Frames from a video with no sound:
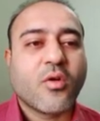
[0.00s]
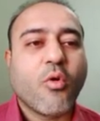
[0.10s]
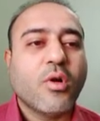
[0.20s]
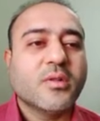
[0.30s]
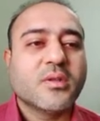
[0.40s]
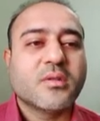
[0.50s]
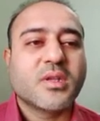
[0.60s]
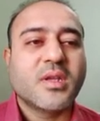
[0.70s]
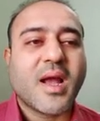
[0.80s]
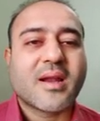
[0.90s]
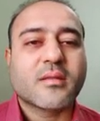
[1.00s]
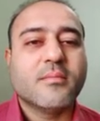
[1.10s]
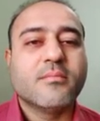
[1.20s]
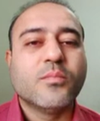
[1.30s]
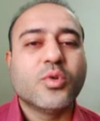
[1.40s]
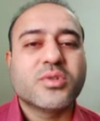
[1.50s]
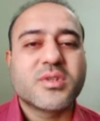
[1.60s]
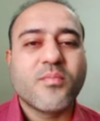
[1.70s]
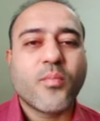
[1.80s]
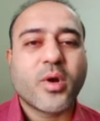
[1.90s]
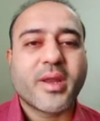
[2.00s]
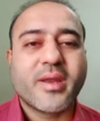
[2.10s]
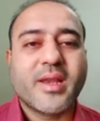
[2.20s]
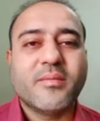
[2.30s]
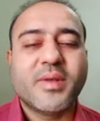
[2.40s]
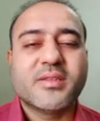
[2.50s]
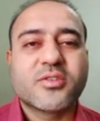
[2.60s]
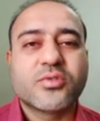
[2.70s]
All the three are the most important elements